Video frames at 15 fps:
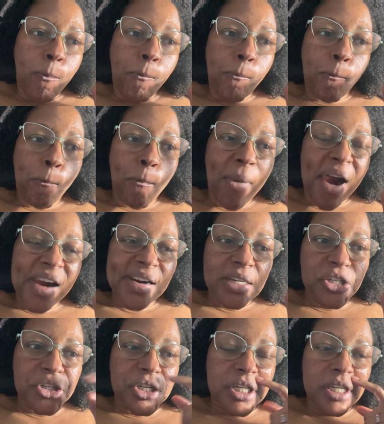mac
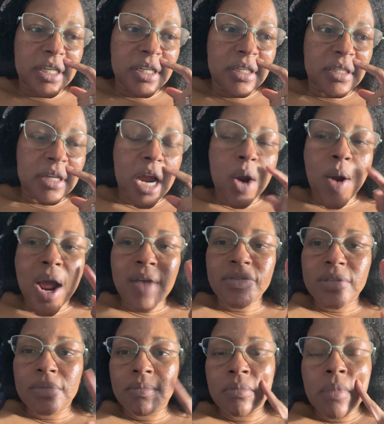and cheese. Oh, I have
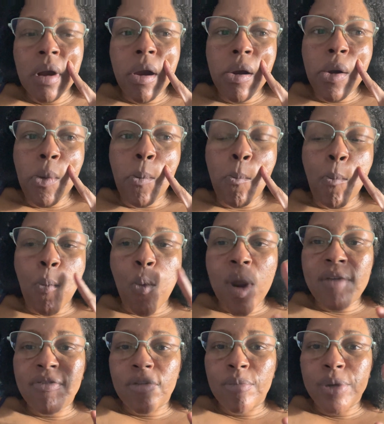some
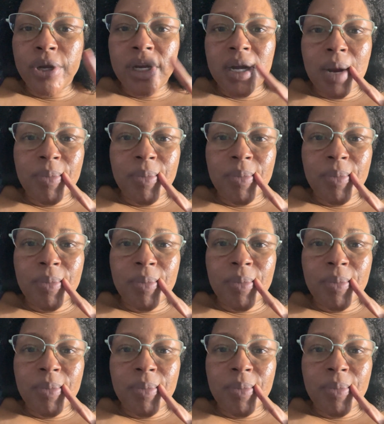wafer pudding.